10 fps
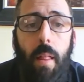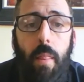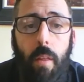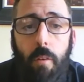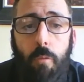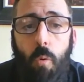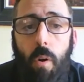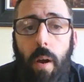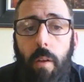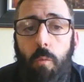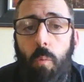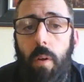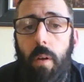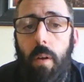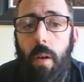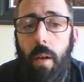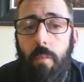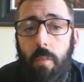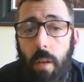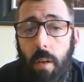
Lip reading: Therefore, as we have seen